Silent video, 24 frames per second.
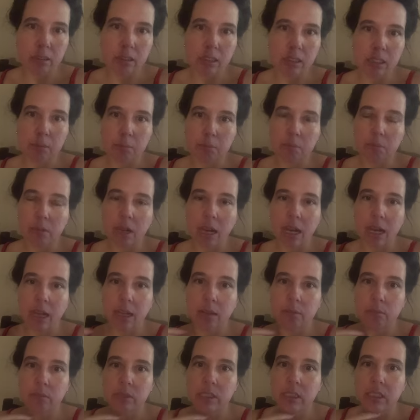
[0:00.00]
some
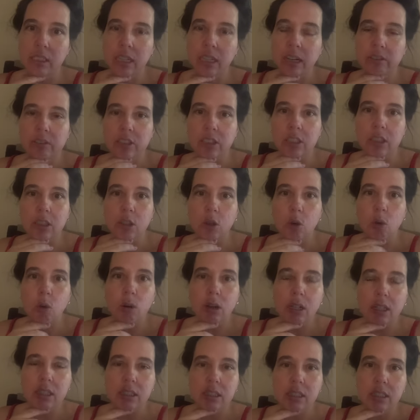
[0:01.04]
um, stuff to the
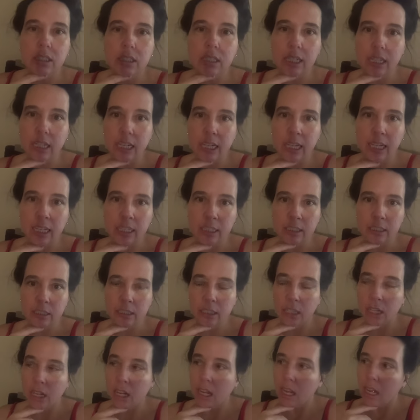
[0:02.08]
courts. And
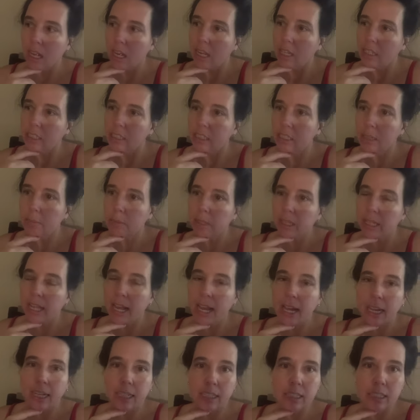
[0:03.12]
some of
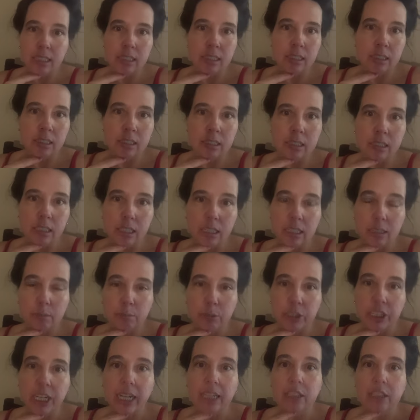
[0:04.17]
that is an
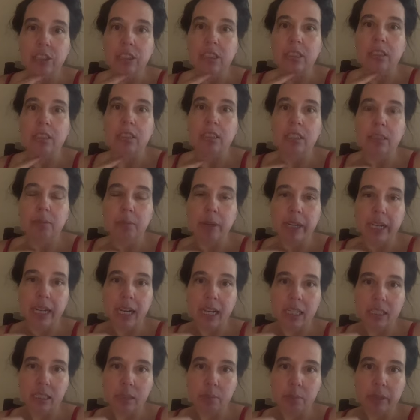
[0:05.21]
objection to my
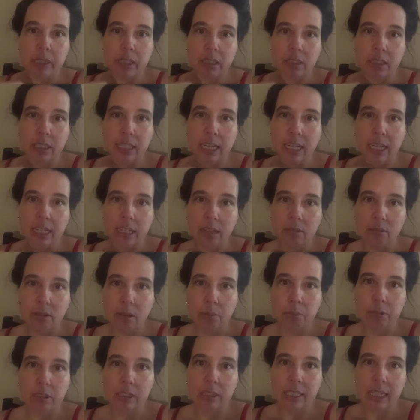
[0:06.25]
husband getting a
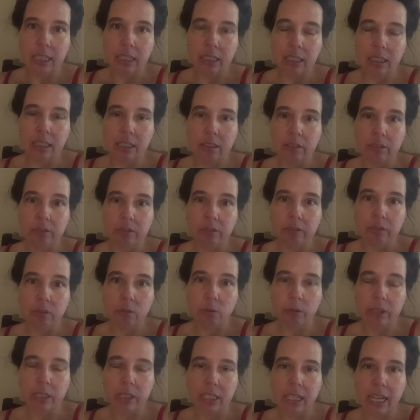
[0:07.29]
representative
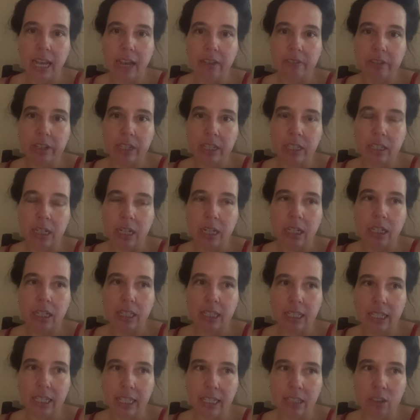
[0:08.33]
with Kevin
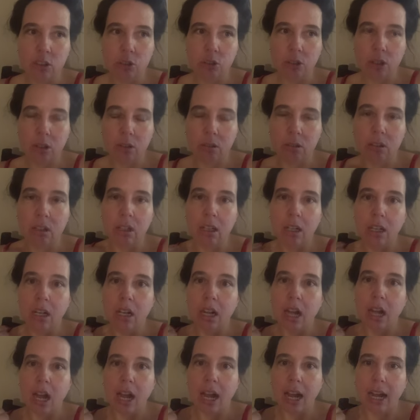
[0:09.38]
Leandro.
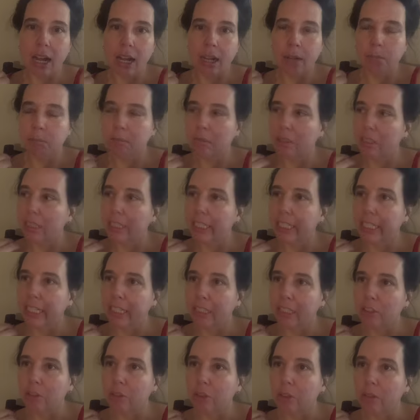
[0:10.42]
Um,
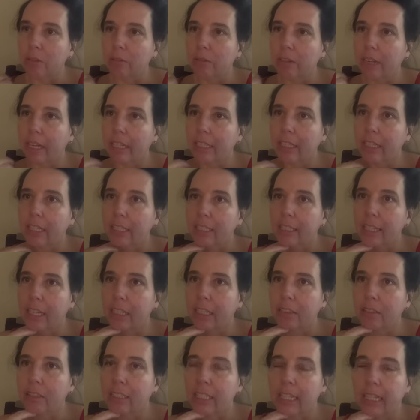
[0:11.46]
Leandro, I think is how
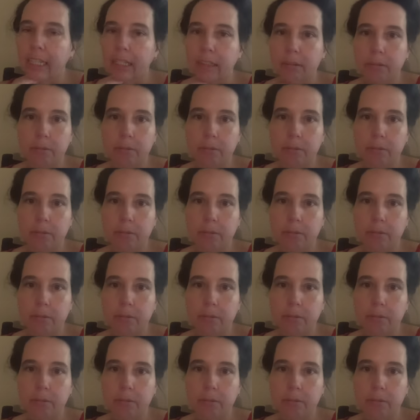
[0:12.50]
you say it.